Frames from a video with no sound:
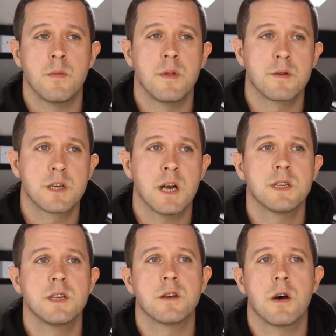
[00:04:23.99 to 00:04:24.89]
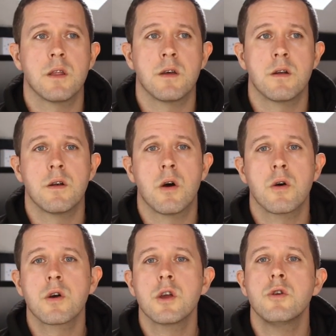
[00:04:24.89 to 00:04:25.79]
The chances are, the
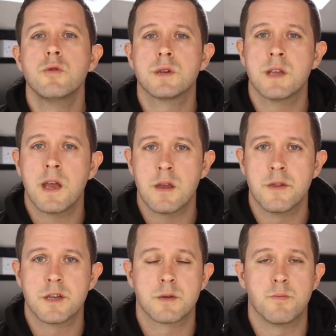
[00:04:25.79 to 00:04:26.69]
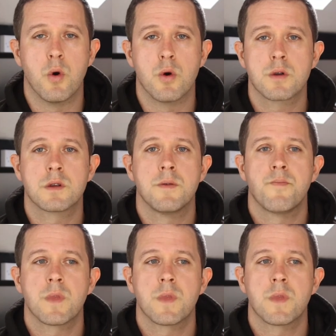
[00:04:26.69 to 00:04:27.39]
longer you stay in the sport,